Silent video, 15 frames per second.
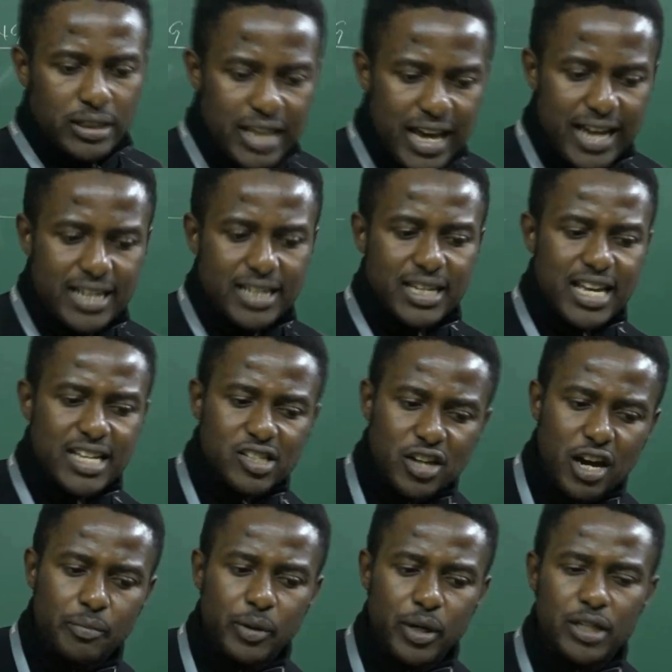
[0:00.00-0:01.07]
Then this
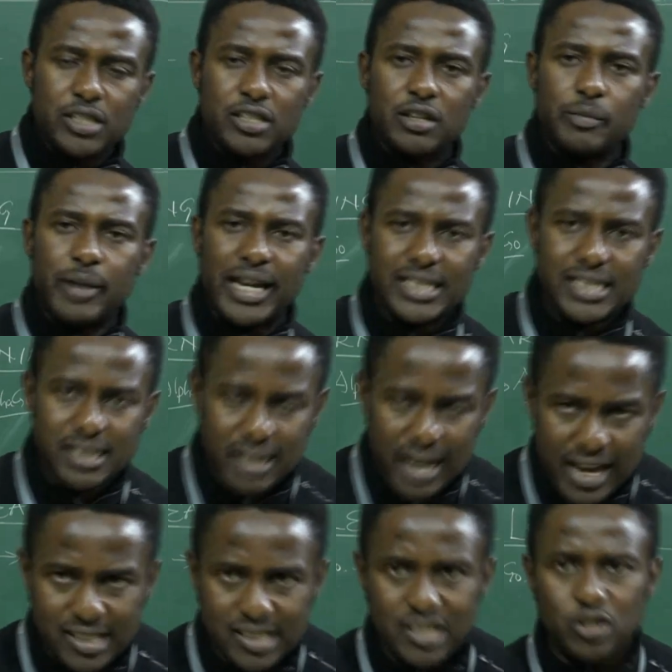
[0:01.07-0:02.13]
robot might,
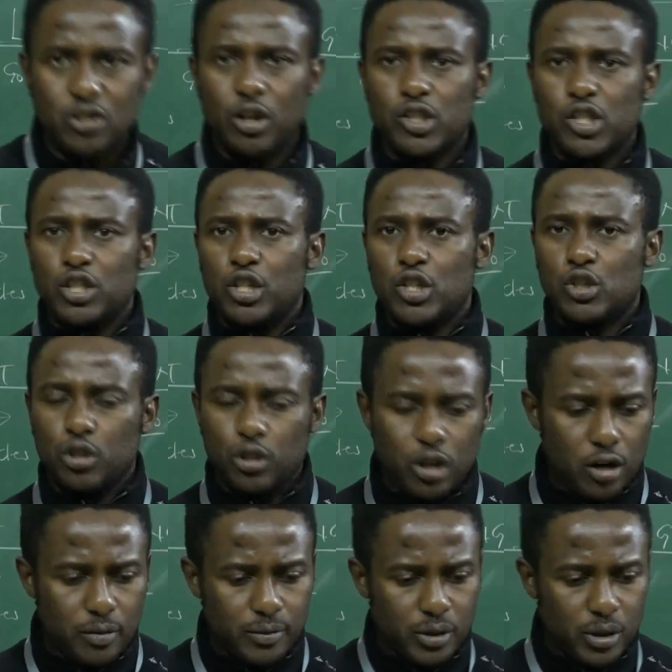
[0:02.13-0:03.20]
as it continues to
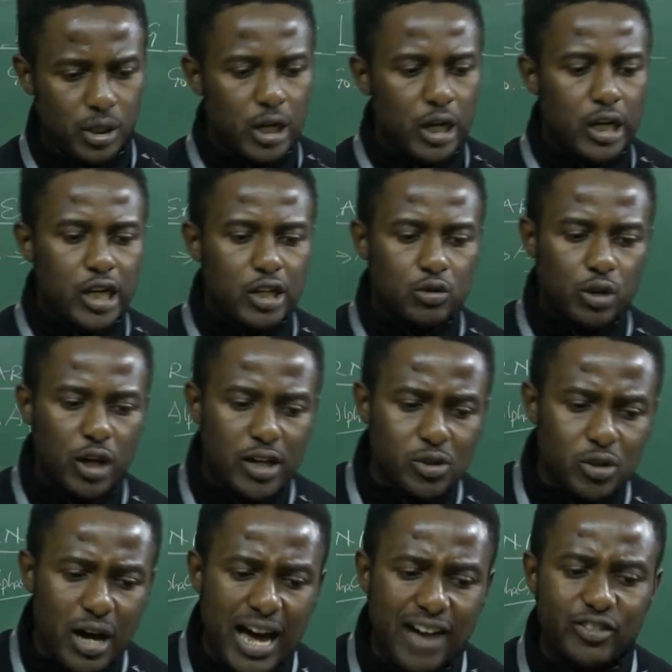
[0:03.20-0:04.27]
roam, it will
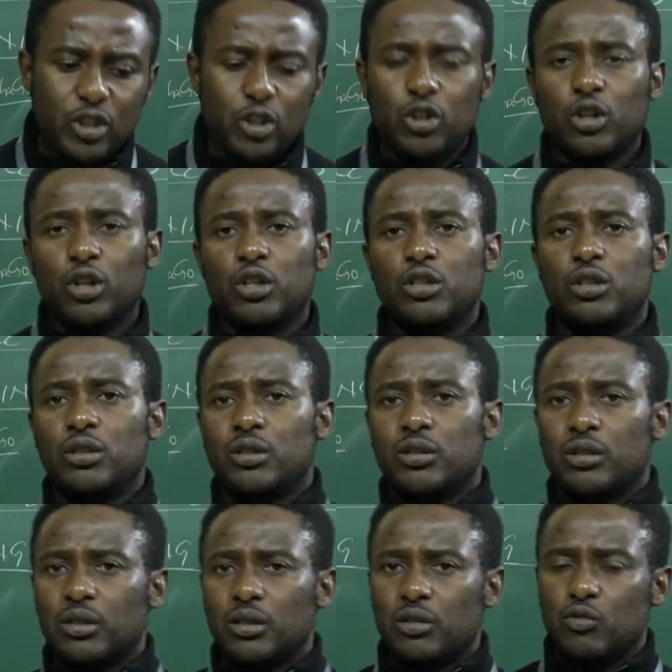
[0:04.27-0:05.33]
also have the goal,
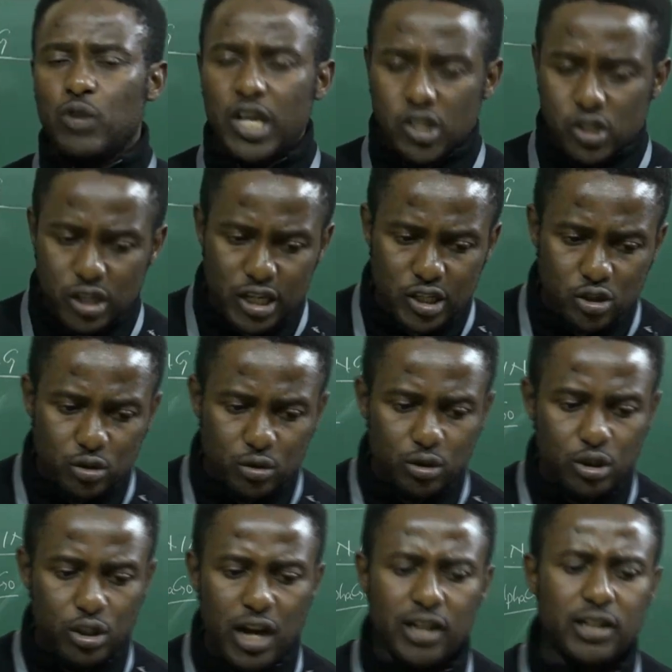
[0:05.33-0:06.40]
which is
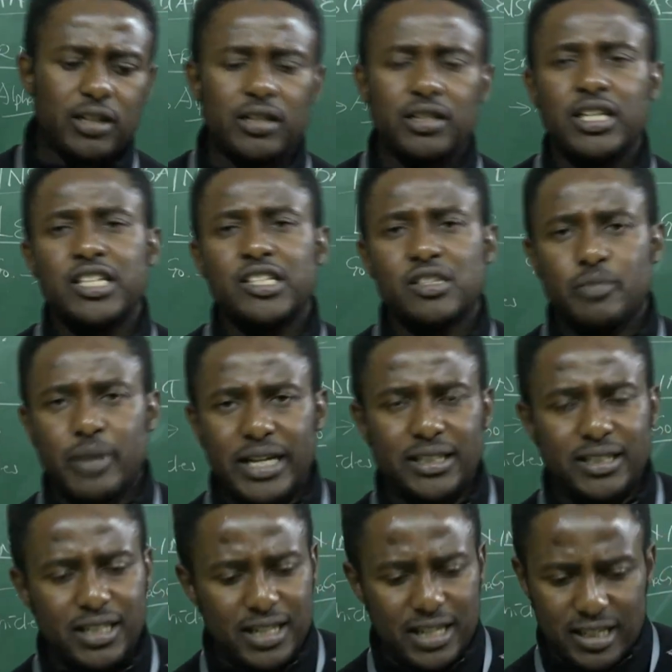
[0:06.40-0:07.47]
to dock its
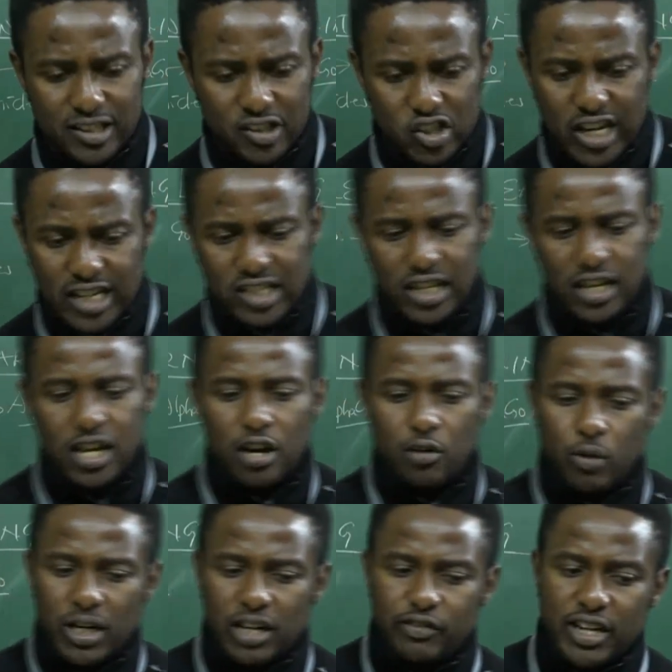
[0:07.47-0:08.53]
battery in the charger
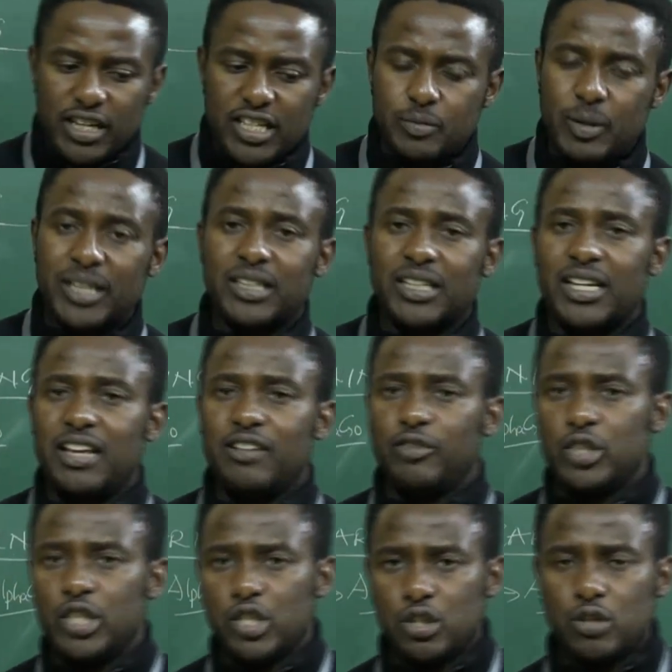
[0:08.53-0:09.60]
whenever its battery
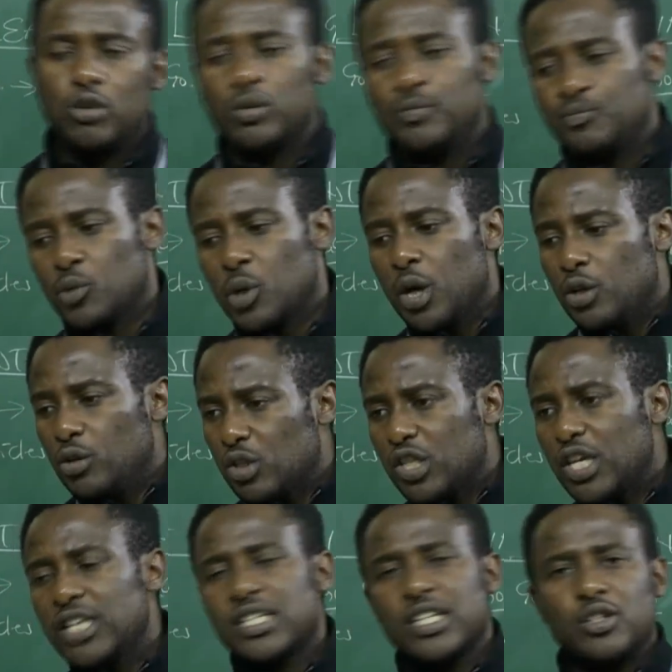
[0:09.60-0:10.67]
level is low. You
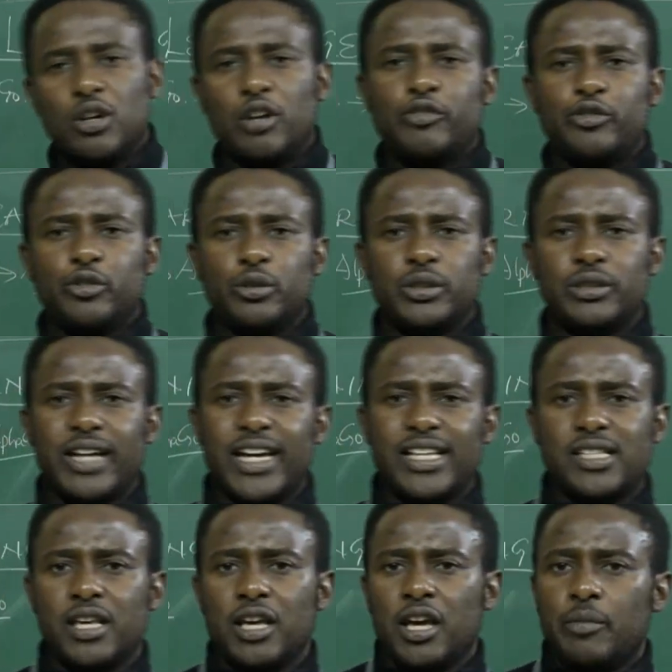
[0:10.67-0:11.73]
see it in your phone,
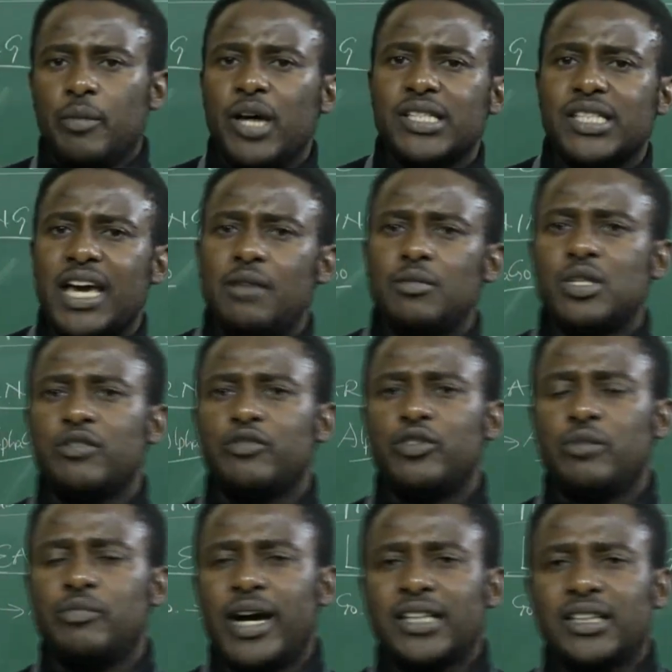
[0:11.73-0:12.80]
right? Most times
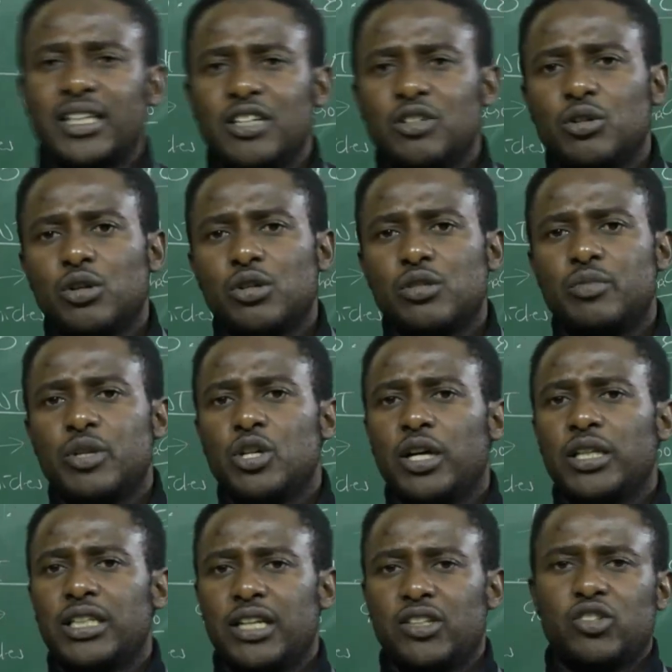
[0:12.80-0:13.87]
if the battery goes
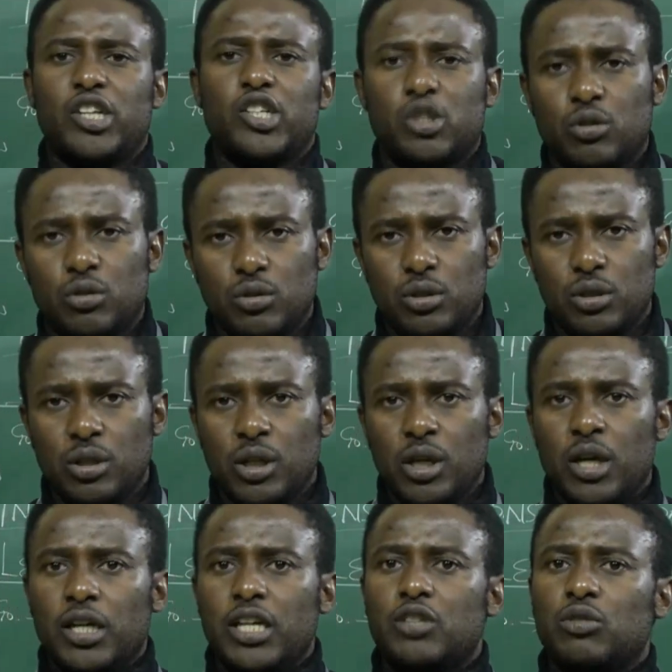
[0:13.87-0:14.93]
beyond the threshold,
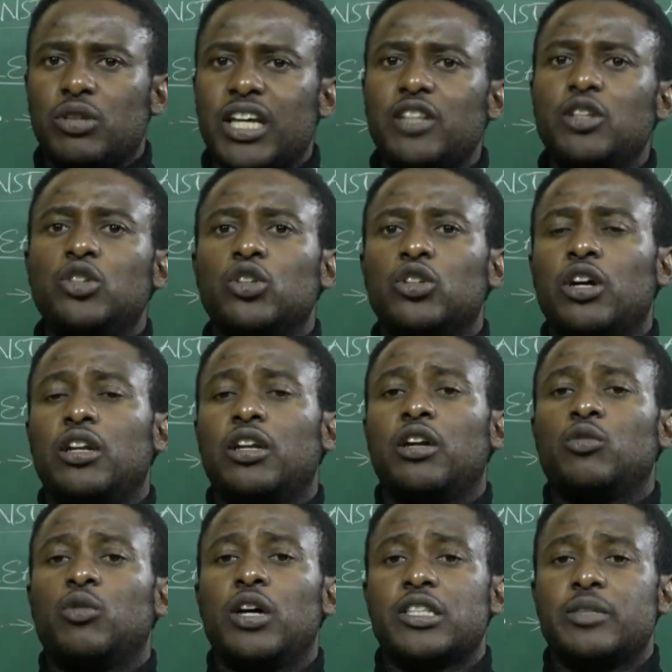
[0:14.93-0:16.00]
it will tell you to turn
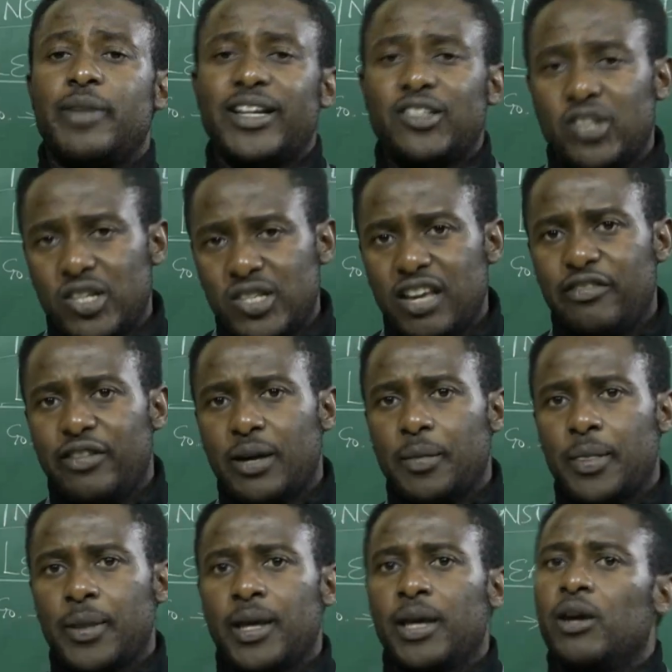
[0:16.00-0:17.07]
on what? Battery
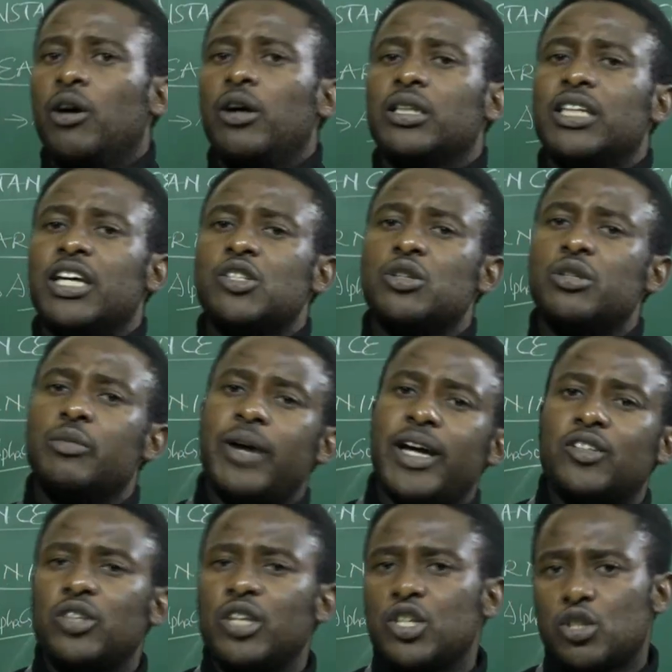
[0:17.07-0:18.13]
saver. Or it tells you the
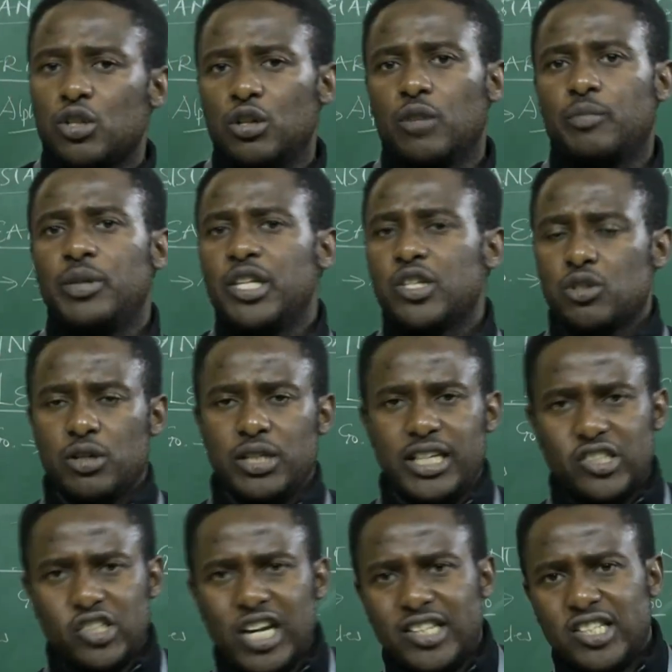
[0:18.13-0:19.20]
battery is low, please
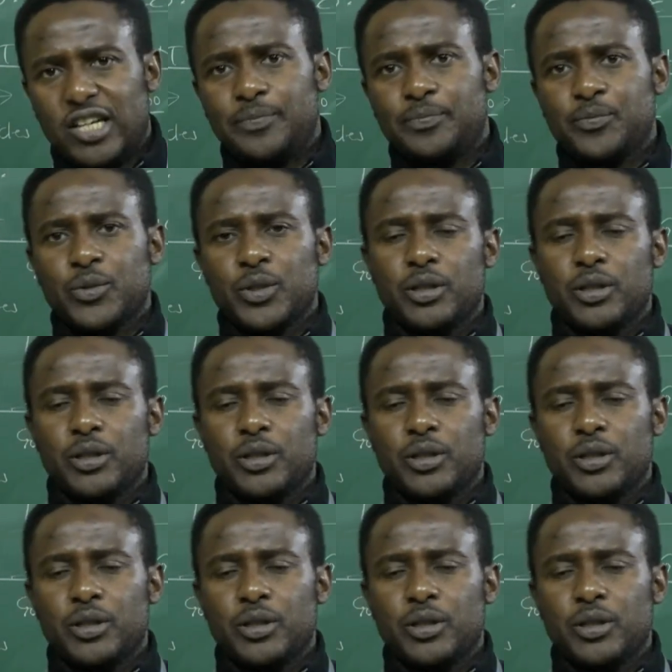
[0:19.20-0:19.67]
connect charger.